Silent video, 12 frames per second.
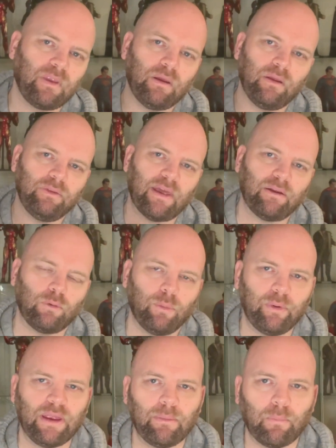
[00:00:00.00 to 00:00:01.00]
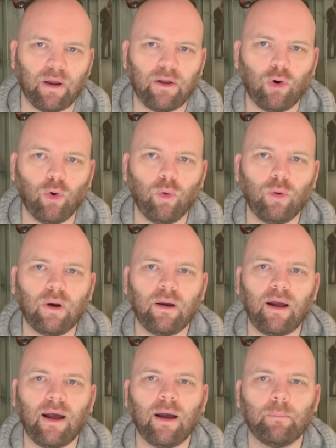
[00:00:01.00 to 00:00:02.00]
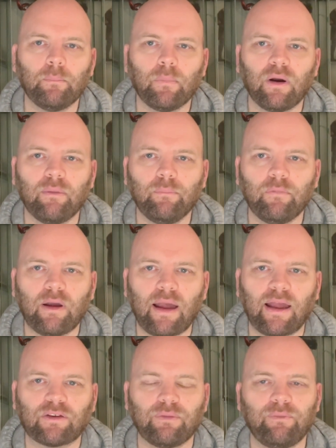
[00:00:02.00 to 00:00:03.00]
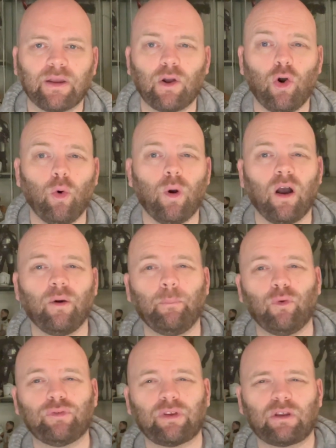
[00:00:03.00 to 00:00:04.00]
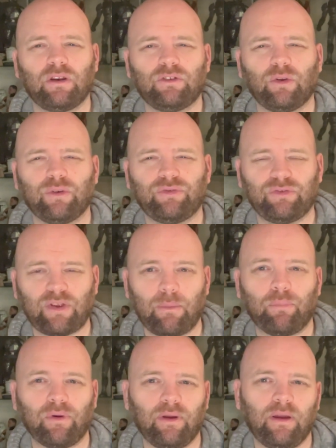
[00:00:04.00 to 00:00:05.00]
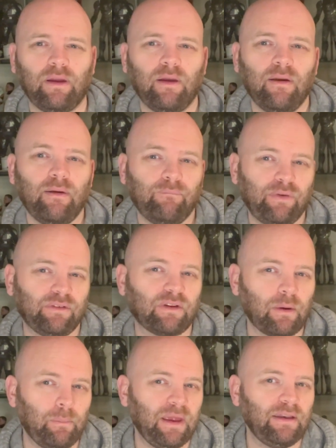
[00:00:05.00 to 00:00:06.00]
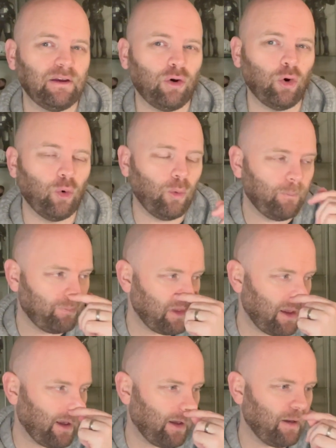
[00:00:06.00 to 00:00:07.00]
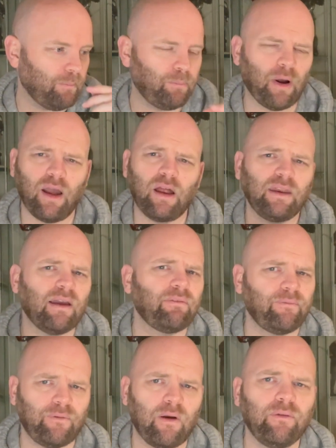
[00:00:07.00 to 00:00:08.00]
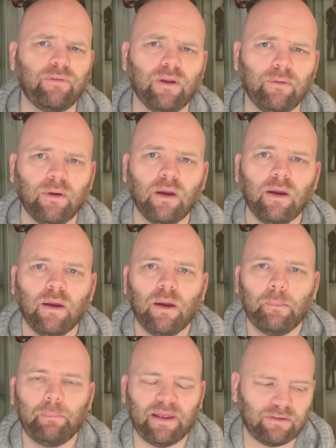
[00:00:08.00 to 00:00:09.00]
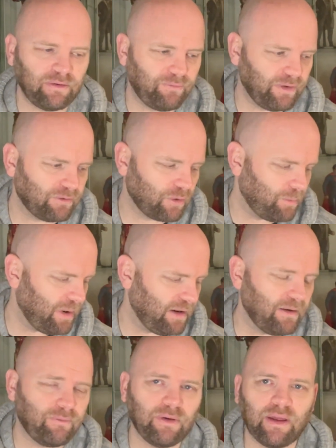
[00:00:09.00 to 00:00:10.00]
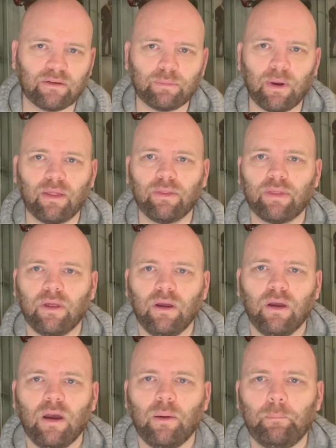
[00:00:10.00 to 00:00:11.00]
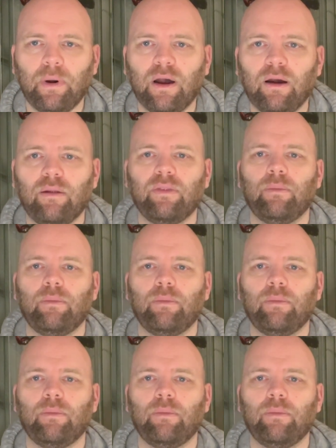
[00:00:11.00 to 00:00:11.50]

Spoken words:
that will be in my haul, my action figure haul. I'm also going to do a separate physical media haul. But I only have a very few bits of physical media for next month. But